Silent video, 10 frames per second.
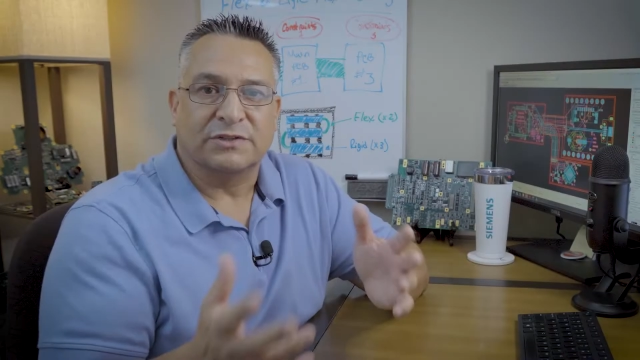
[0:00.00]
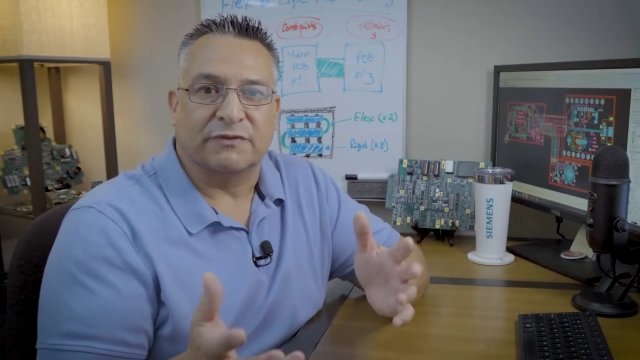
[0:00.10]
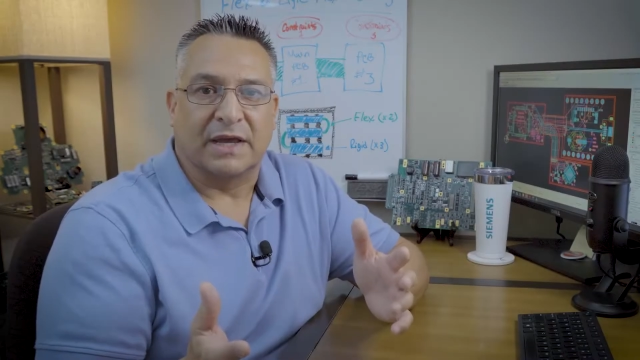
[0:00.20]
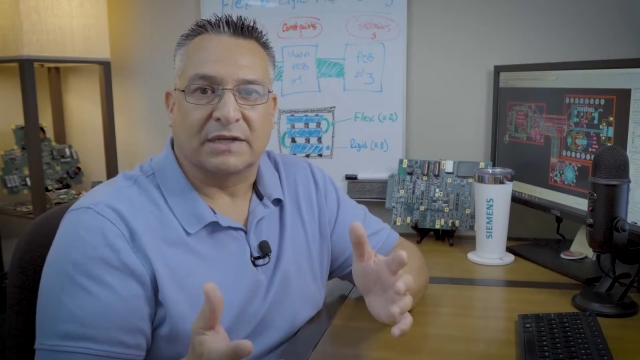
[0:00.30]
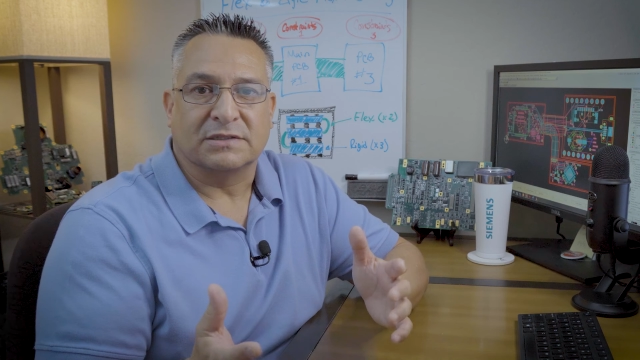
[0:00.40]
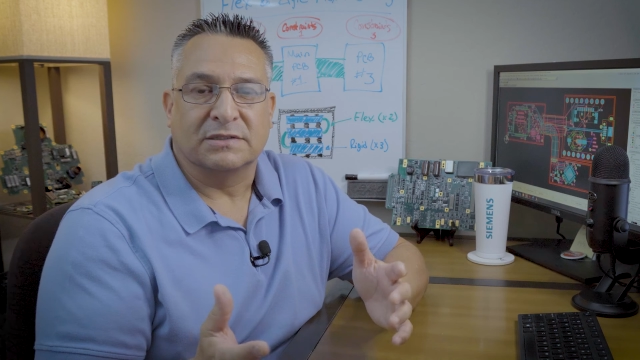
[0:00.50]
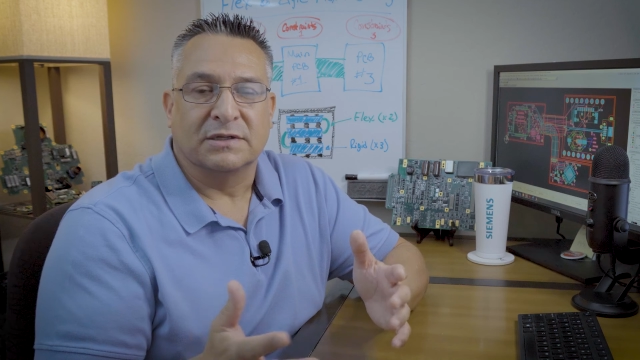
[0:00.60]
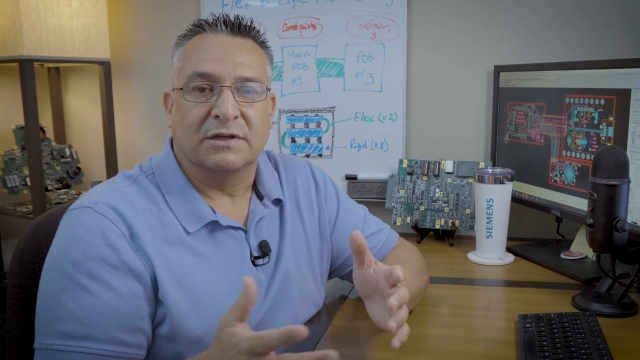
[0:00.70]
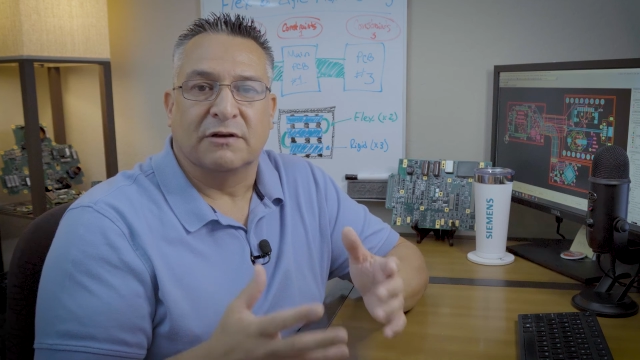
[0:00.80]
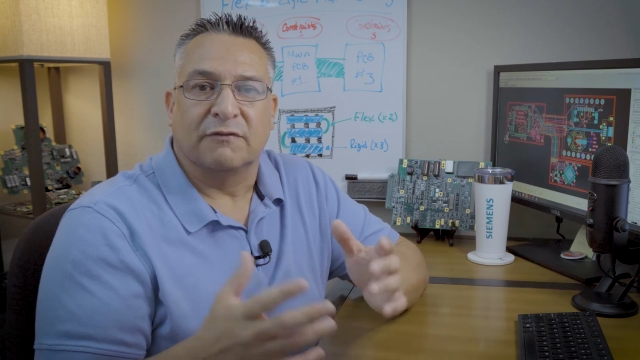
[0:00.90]
is flex?
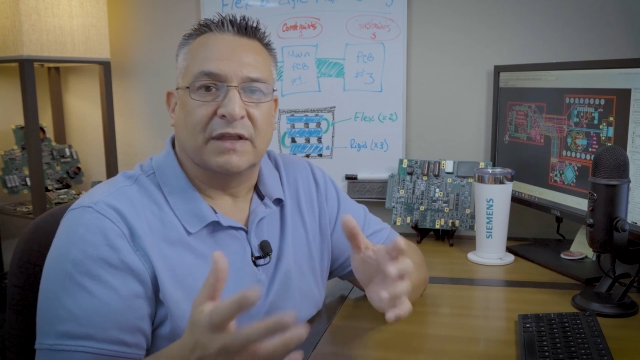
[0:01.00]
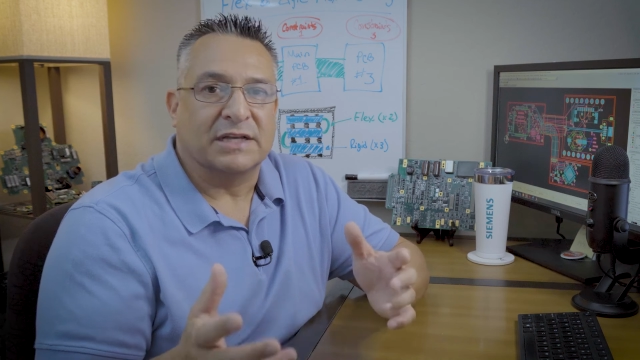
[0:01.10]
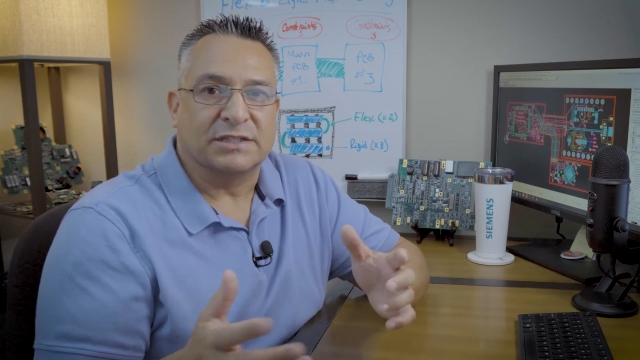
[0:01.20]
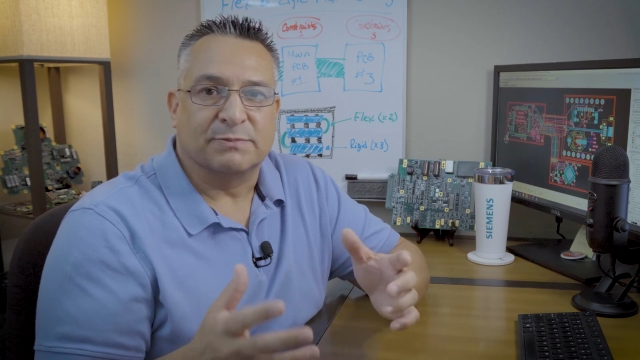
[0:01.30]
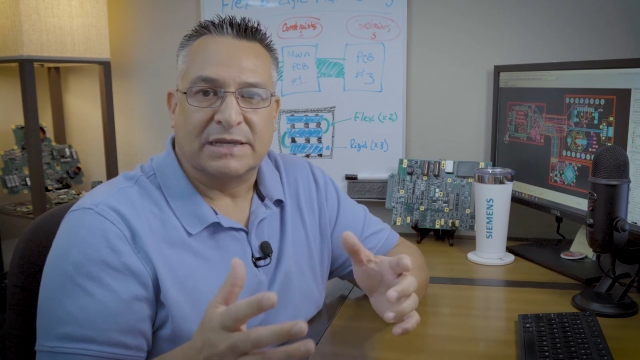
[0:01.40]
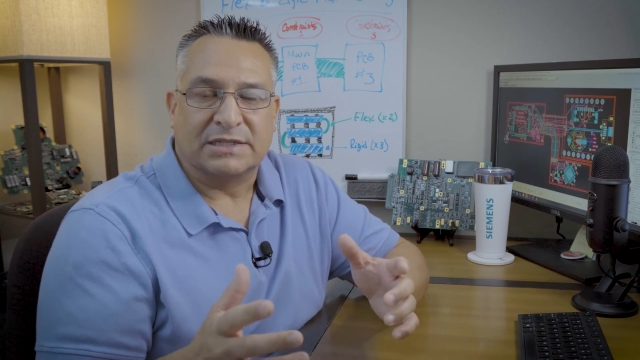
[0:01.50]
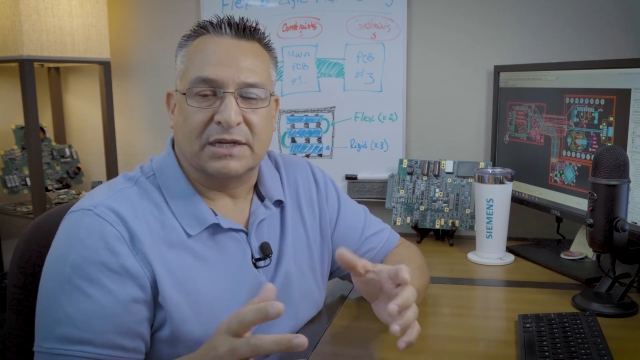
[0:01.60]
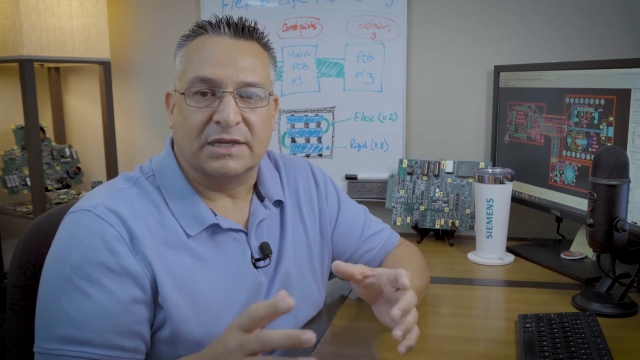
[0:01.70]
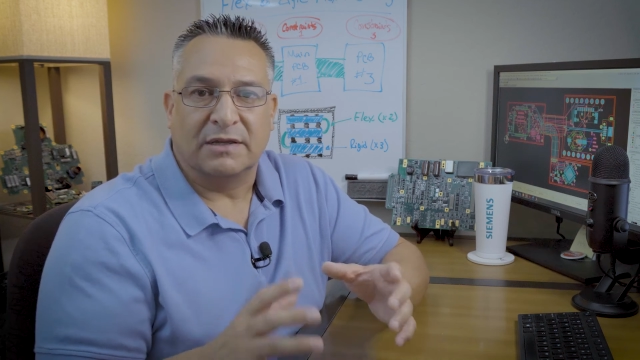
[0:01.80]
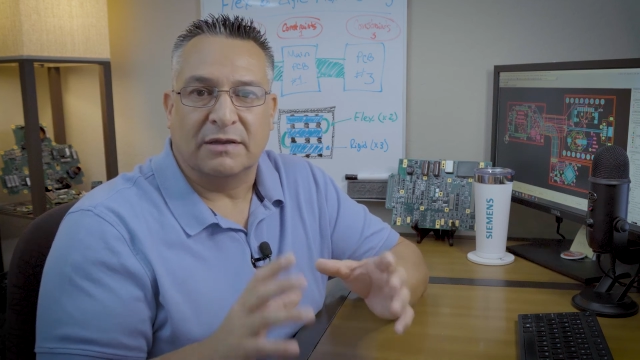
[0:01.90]
Flex is
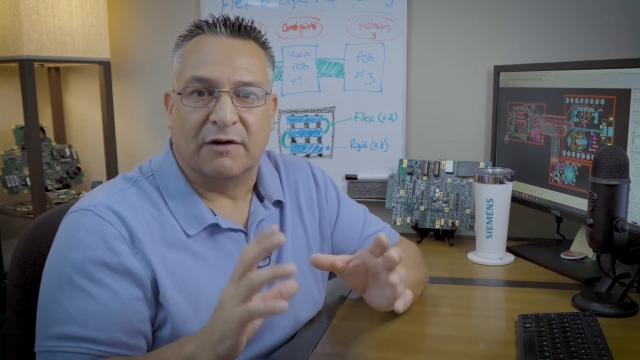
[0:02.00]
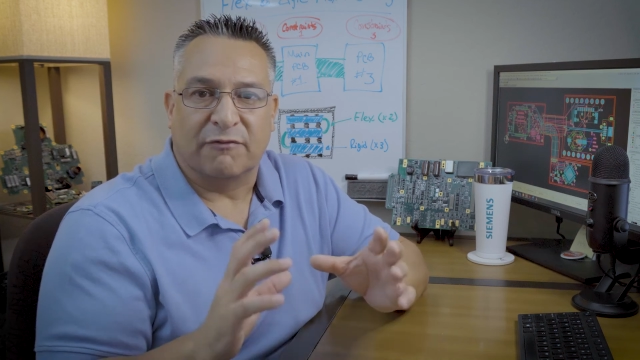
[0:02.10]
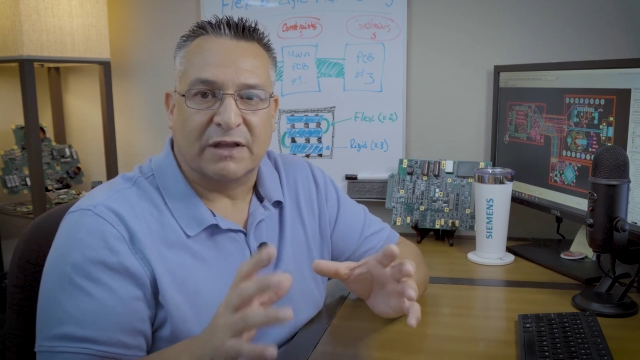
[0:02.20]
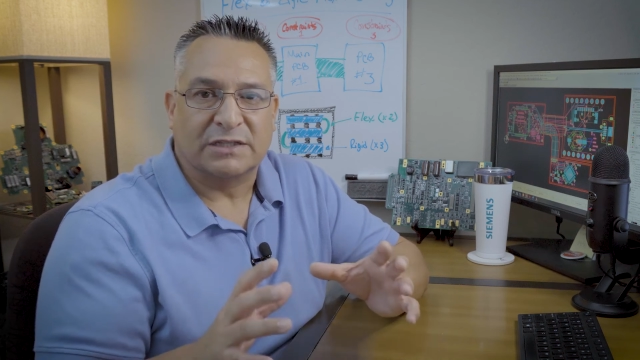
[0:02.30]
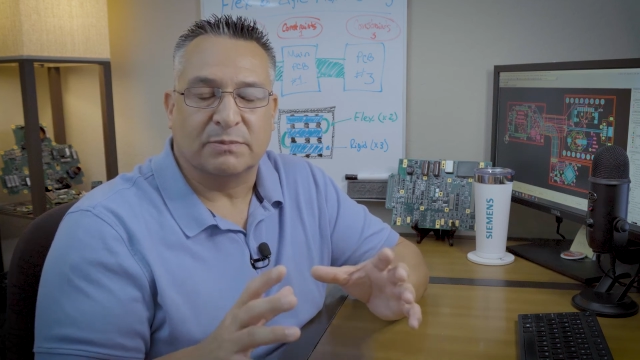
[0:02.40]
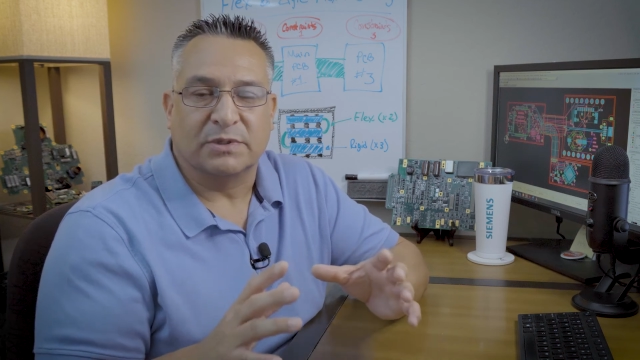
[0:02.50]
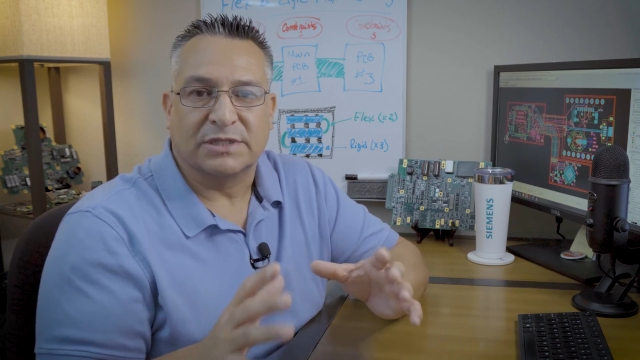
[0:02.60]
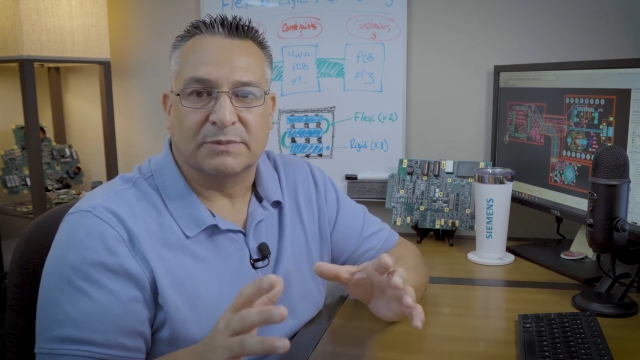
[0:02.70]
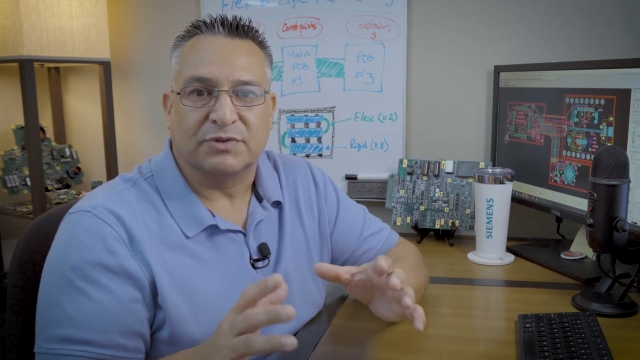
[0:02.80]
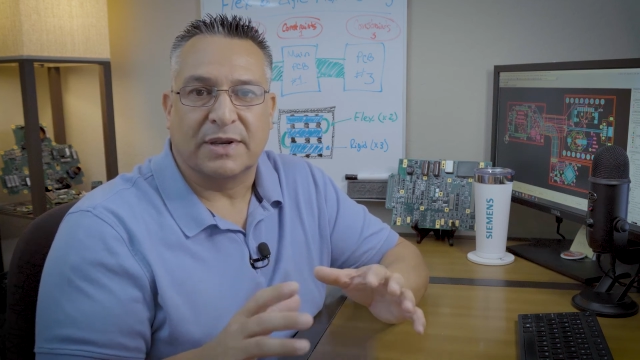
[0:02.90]
basically a flexible
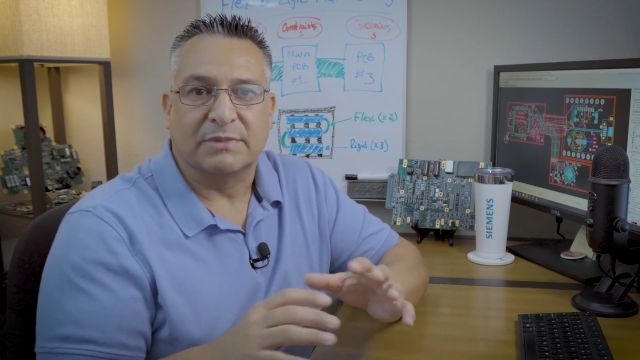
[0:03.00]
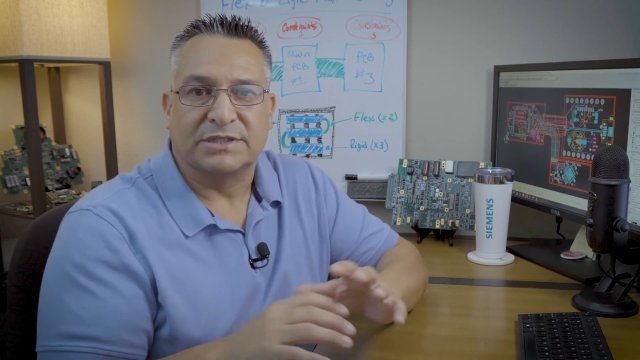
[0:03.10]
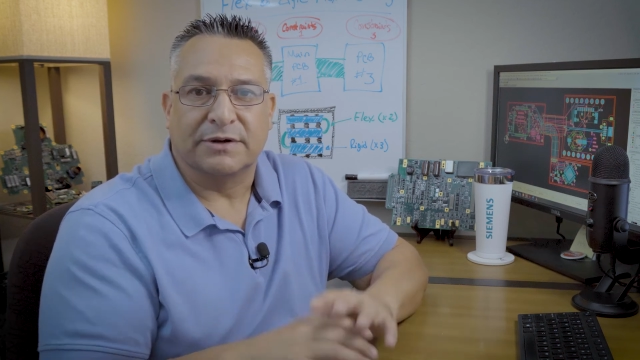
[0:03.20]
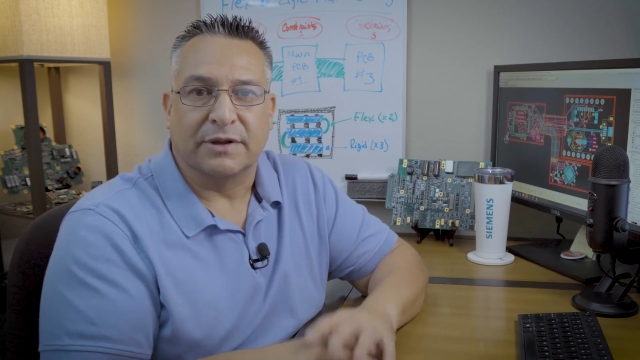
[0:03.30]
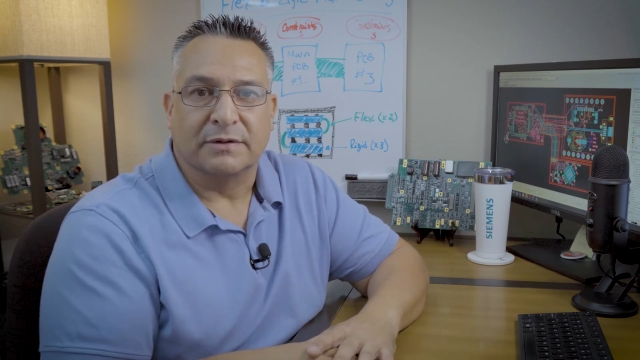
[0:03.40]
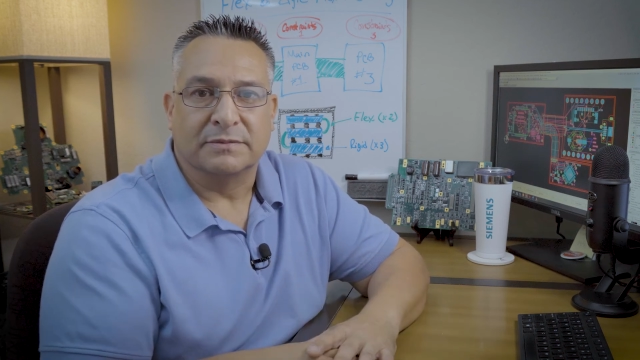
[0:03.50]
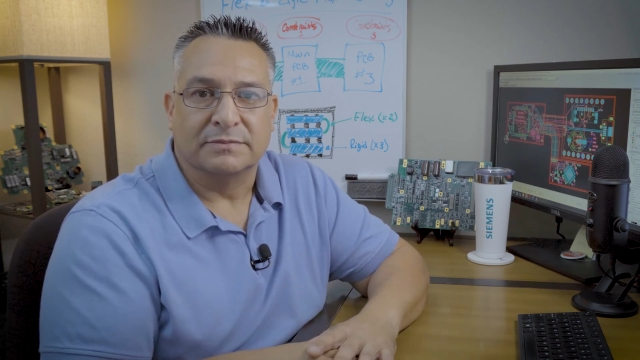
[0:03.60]
substrate material.